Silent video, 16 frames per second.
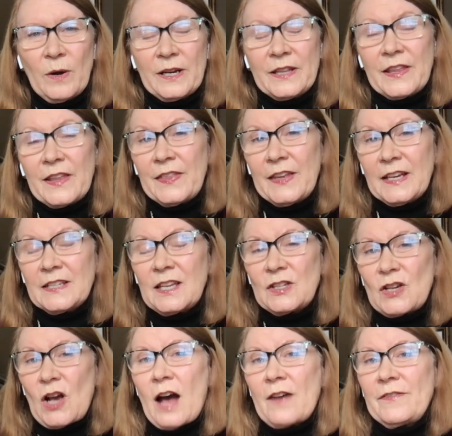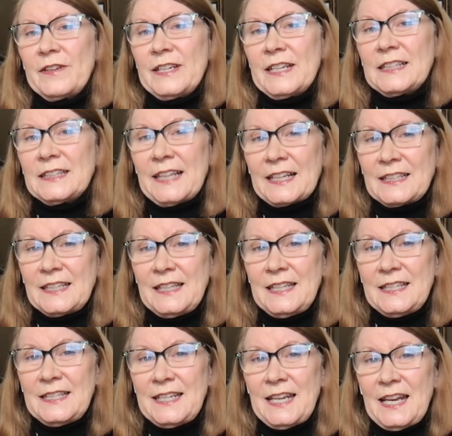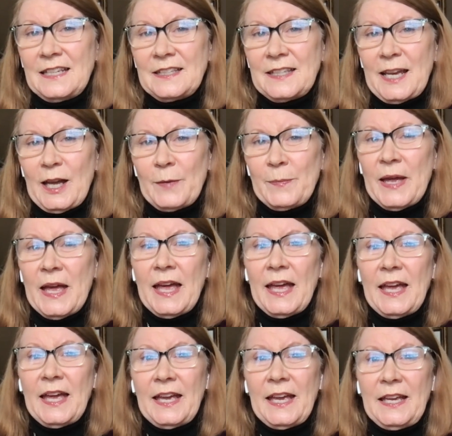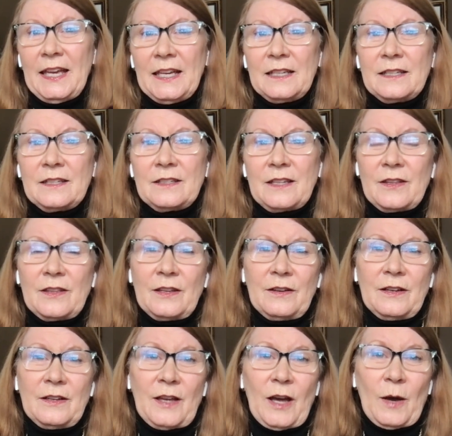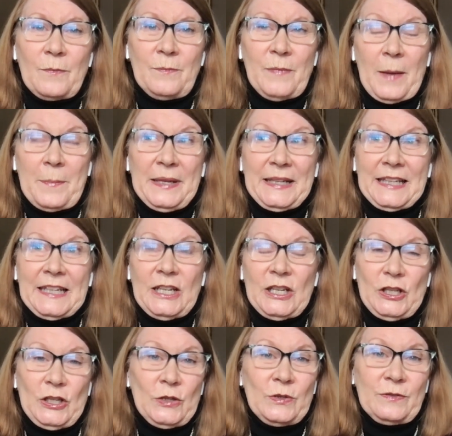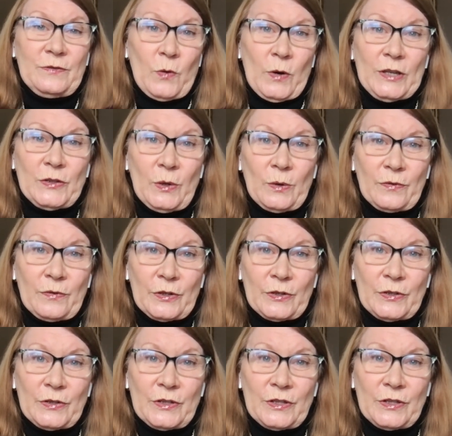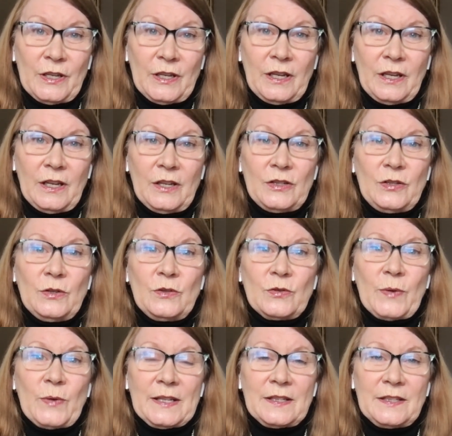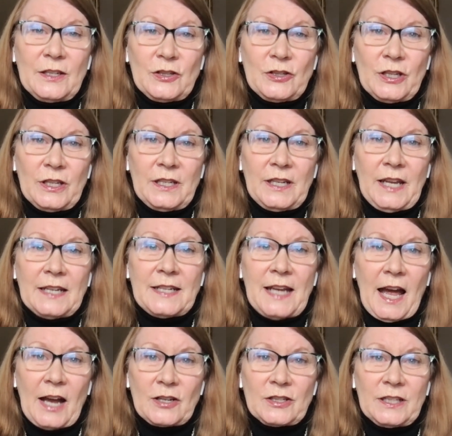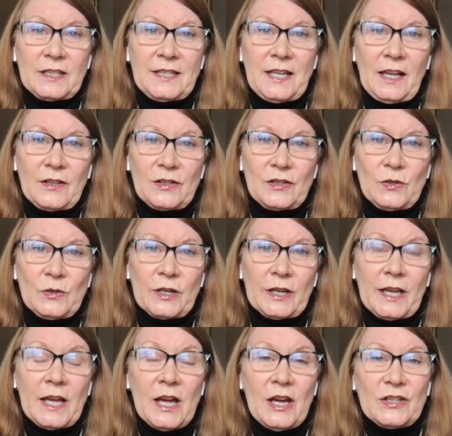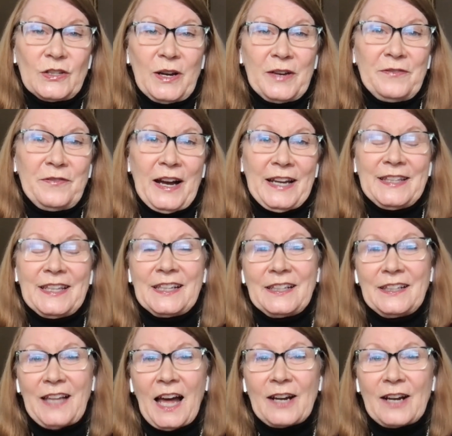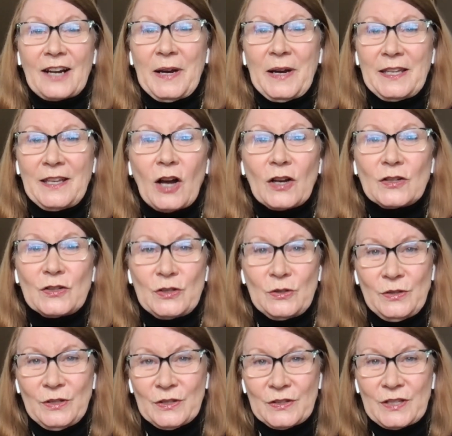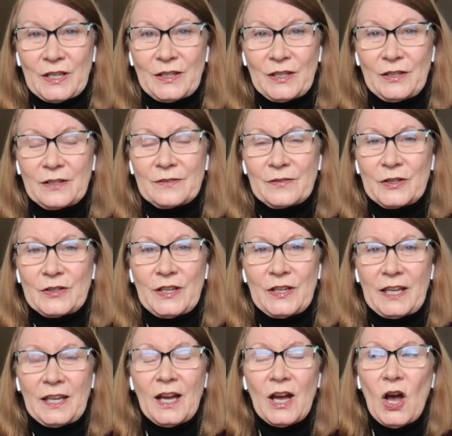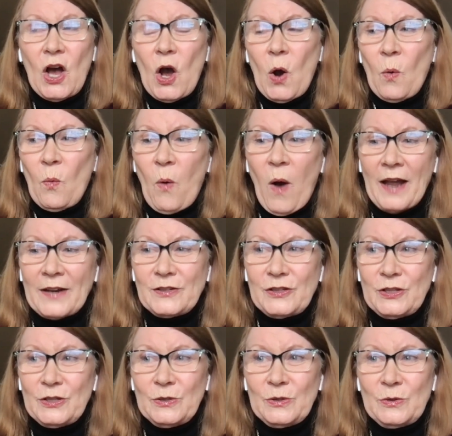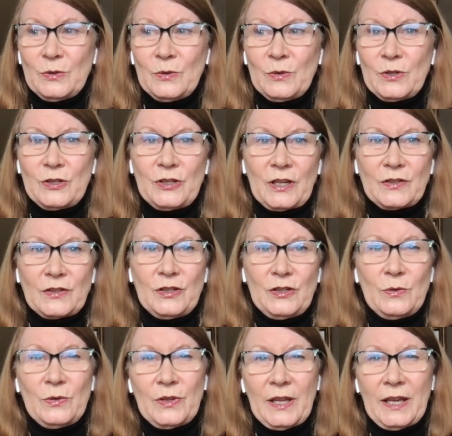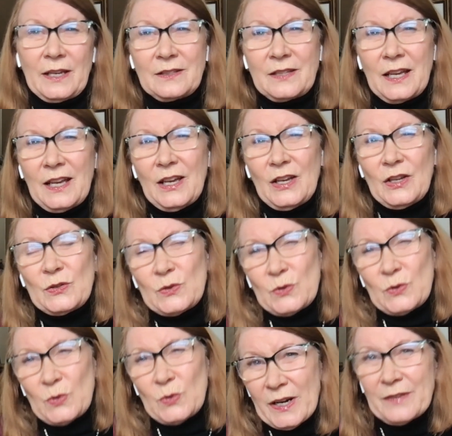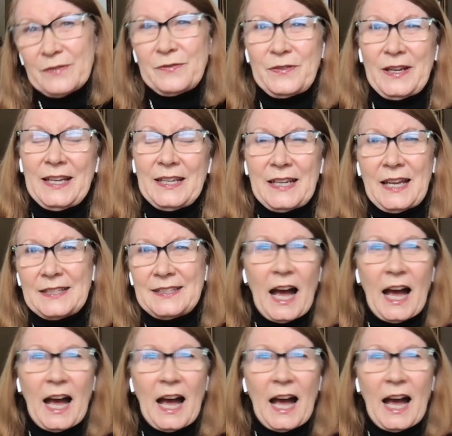And one of the things that's often neglected these days, Sam, is the ability to use voiceovers to transition and to actually tell the story. So I find that a lot of my young students at the university want to just do things sort of